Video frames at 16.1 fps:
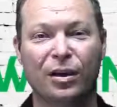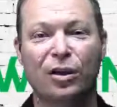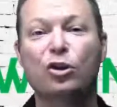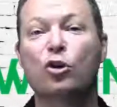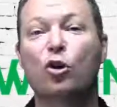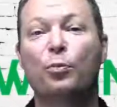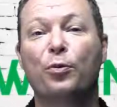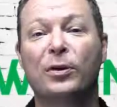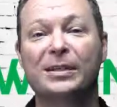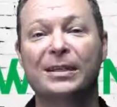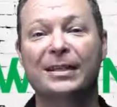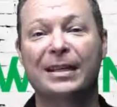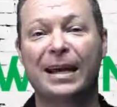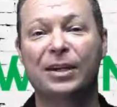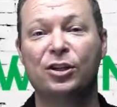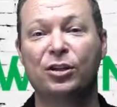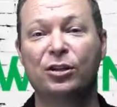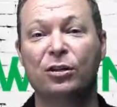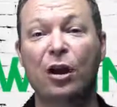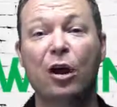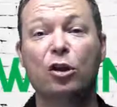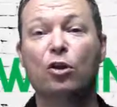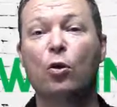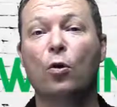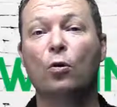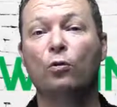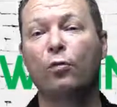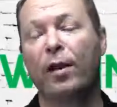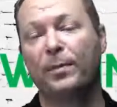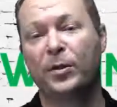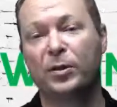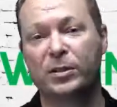Your presentation, your
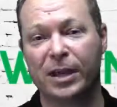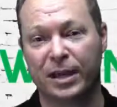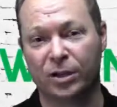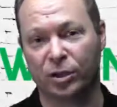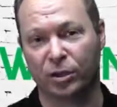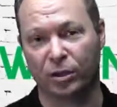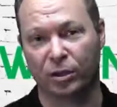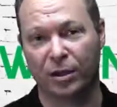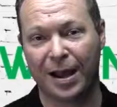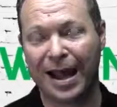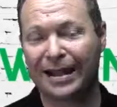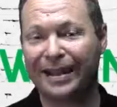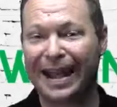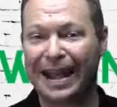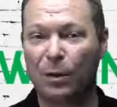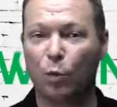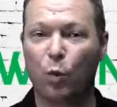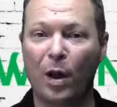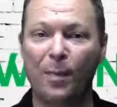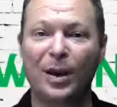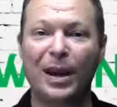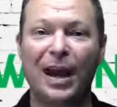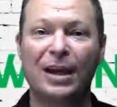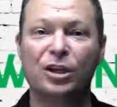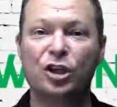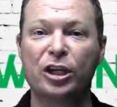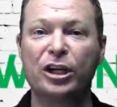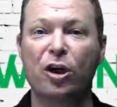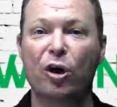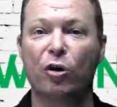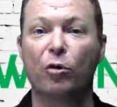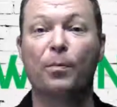reputation. Let Webinar
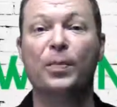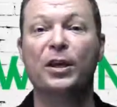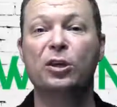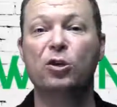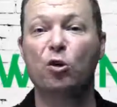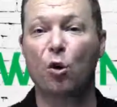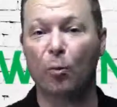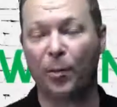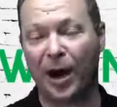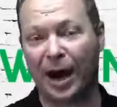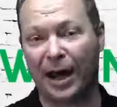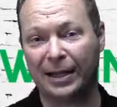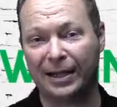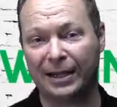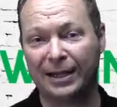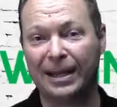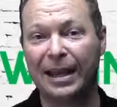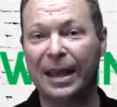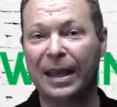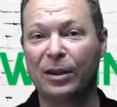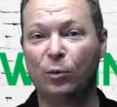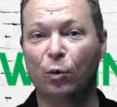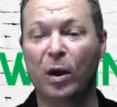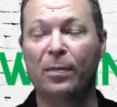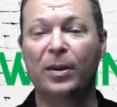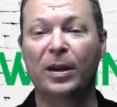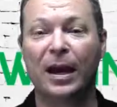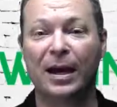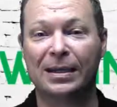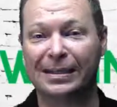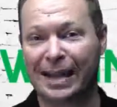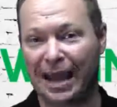Geo be your partner in
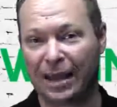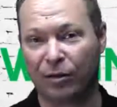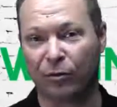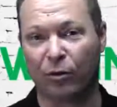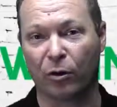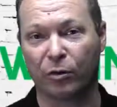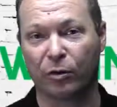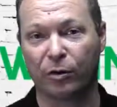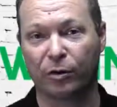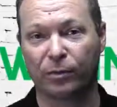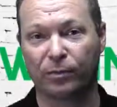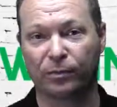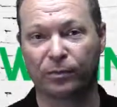webinars and growth.